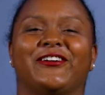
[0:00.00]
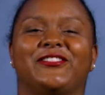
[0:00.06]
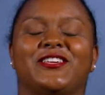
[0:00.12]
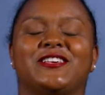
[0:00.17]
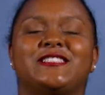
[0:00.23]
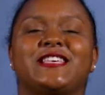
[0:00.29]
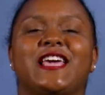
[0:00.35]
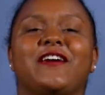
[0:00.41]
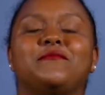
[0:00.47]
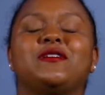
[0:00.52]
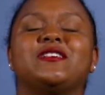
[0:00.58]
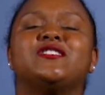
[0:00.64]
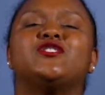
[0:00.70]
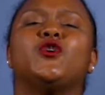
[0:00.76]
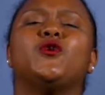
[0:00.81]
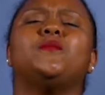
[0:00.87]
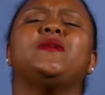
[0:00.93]
This gave me
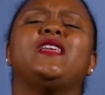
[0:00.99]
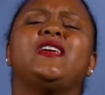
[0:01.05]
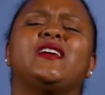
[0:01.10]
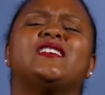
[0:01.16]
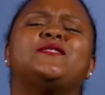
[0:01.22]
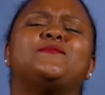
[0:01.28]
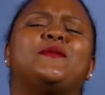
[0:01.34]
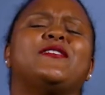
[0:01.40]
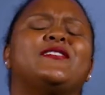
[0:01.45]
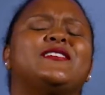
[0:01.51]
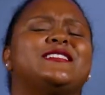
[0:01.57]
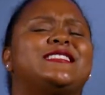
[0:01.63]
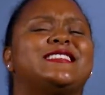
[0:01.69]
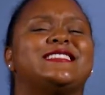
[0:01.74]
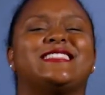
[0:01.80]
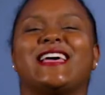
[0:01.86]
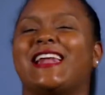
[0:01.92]
so many
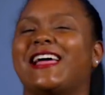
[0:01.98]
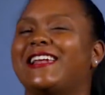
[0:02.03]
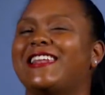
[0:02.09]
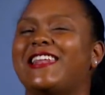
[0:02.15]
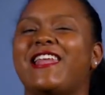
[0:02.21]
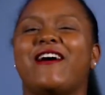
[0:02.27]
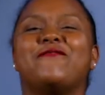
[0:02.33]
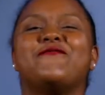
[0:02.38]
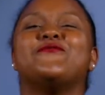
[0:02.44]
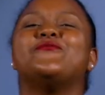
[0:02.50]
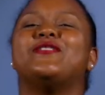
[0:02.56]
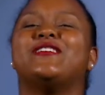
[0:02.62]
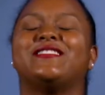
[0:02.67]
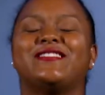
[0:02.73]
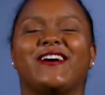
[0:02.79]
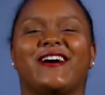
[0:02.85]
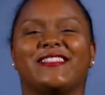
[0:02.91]
experiences that I never would
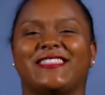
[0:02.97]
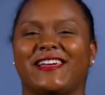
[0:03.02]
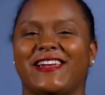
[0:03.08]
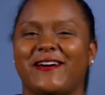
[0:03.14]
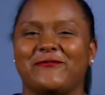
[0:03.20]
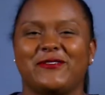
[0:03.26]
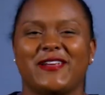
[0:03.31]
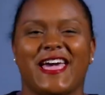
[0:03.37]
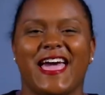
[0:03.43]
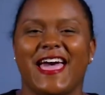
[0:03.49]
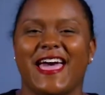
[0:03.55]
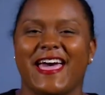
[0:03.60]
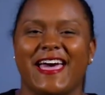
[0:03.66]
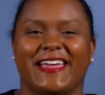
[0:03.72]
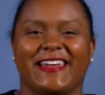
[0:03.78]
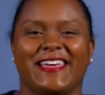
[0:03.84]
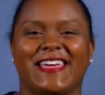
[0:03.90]
have thought that I would have
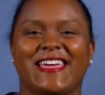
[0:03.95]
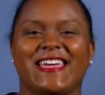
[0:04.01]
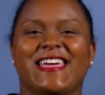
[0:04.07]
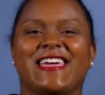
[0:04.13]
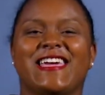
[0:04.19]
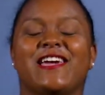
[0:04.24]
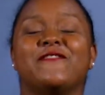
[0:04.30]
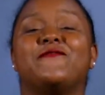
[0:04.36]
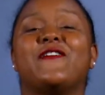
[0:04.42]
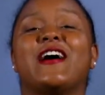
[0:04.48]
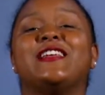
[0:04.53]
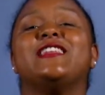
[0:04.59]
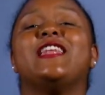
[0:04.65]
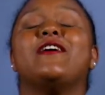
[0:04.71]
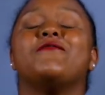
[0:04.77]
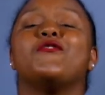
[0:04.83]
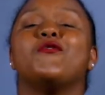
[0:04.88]
had if I
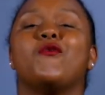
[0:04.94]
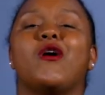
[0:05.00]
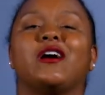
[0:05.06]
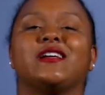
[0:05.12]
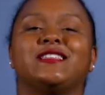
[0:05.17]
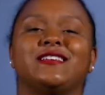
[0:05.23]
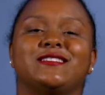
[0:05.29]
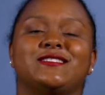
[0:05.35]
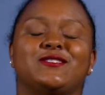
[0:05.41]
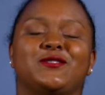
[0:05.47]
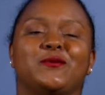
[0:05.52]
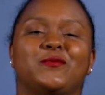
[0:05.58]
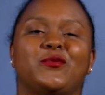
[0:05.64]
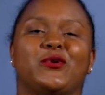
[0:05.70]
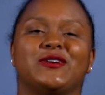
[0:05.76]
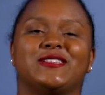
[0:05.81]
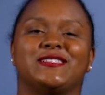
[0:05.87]
never walked into the
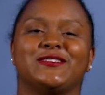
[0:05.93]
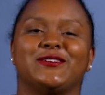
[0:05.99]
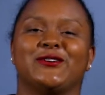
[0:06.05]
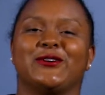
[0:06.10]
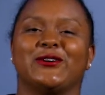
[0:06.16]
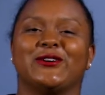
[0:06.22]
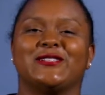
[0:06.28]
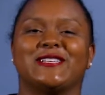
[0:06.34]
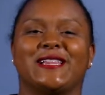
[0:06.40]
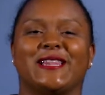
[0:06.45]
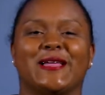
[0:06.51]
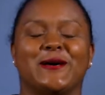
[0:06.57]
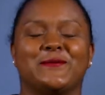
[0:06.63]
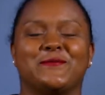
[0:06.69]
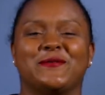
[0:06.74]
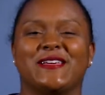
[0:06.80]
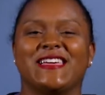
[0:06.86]
Boys and Girls
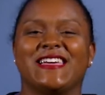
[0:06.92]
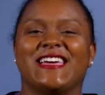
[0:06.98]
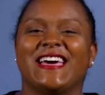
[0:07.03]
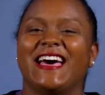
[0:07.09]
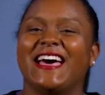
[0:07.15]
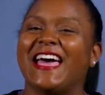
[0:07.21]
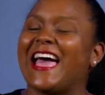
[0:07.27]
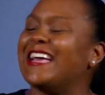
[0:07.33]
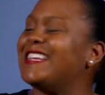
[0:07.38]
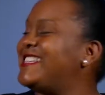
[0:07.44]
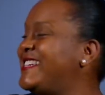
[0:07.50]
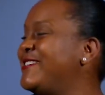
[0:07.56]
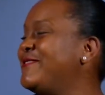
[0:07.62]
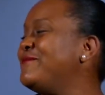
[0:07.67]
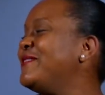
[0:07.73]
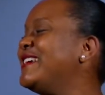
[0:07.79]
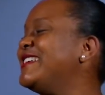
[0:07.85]
Club. As
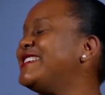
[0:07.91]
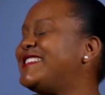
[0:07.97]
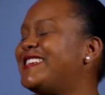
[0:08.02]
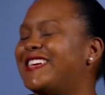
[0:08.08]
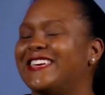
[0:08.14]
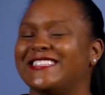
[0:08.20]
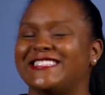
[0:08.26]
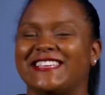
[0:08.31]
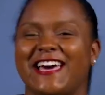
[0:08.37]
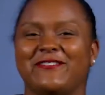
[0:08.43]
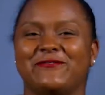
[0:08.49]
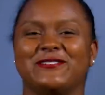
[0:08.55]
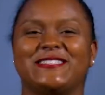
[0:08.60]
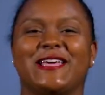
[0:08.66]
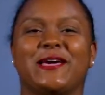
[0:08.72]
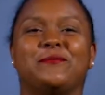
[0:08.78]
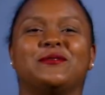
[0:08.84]
she mentioned, I
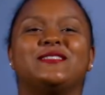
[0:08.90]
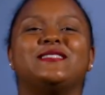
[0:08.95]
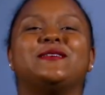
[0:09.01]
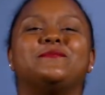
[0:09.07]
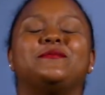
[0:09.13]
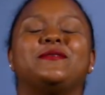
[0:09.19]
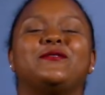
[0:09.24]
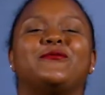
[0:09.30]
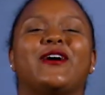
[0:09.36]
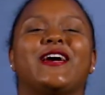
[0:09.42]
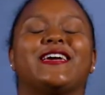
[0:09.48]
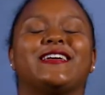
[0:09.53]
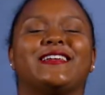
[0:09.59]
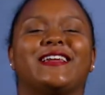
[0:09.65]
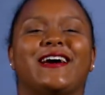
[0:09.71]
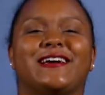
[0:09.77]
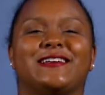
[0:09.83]
was able to be
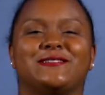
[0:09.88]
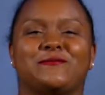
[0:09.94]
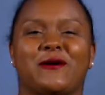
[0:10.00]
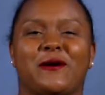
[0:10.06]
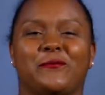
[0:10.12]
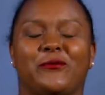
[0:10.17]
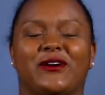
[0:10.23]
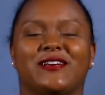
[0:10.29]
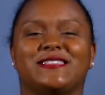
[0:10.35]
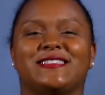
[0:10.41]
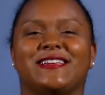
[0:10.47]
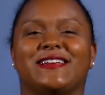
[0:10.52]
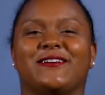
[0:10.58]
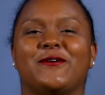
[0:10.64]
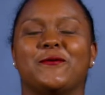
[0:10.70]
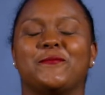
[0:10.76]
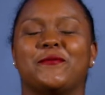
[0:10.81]
recognized by
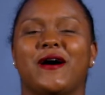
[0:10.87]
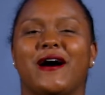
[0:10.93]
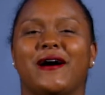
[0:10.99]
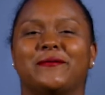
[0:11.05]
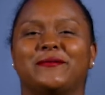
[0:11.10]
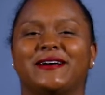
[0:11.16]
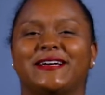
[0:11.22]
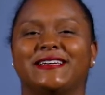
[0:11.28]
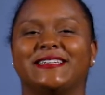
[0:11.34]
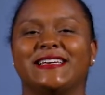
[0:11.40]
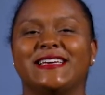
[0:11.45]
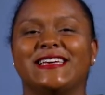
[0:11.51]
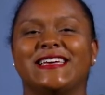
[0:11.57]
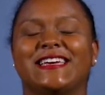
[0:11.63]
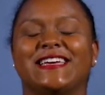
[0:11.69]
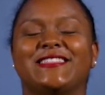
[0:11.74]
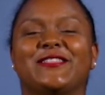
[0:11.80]
President Obama
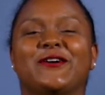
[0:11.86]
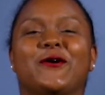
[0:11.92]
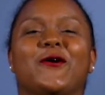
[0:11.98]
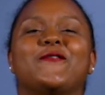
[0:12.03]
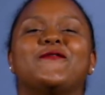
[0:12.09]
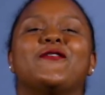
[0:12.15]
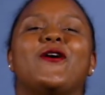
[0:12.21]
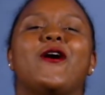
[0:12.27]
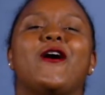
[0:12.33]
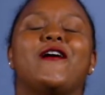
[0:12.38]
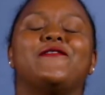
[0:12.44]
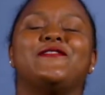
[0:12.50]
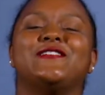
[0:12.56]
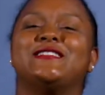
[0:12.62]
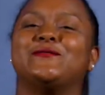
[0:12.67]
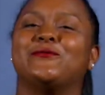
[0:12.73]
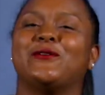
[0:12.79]
in the Oval
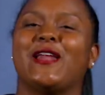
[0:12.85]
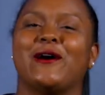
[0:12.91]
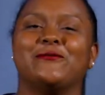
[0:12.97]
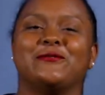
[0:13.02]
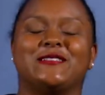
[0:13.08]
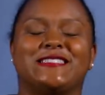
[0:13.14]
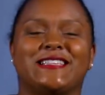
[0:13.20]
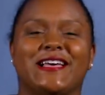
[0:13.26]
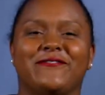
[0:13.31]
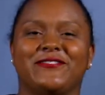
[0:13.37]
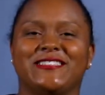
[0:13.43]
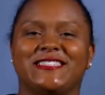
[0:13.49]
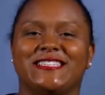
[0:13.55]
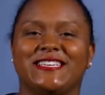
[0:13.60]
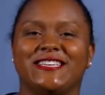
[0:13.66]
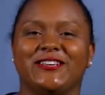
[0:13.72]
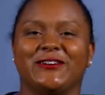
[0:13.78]
Office when I was
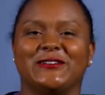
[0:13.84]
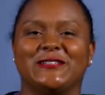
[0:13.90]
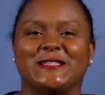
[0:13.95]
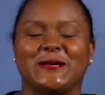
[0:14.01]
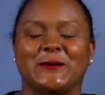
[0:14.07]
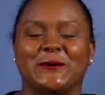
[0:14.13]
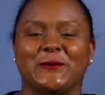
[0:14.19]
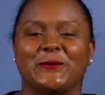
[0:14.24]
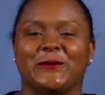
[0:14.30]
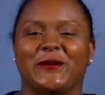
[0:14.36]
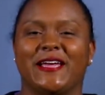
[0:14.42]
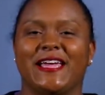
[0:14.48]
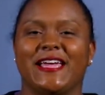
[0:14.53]
17 years old.